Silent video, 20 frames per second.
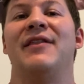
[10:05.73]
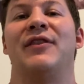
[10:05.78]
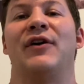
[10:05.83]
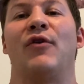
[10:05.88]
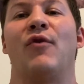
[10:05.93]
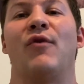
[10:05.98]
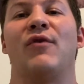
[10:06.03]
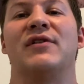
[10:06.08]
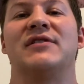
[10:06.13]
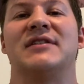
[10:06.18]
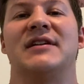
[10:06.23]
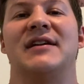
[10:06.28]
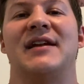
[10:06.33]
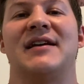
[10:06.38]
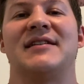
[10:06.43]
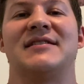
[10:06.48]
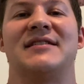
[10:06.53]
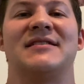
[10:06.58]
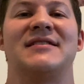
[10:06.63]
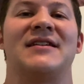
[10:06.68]
The goal isn't
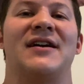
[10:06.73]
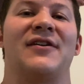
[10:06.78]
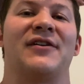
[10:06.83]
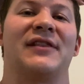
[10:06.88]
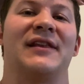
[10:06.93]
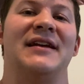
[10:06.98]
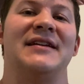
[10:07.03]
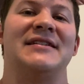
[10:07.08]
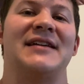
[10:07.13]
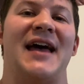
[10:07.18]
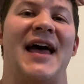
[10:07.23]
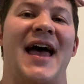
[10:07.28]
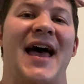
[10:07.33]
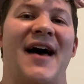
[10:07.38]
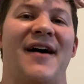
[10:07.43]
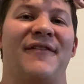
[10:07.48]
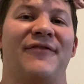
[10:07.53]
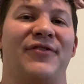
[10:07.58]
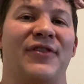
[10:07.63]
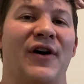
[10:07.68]
necessarily to have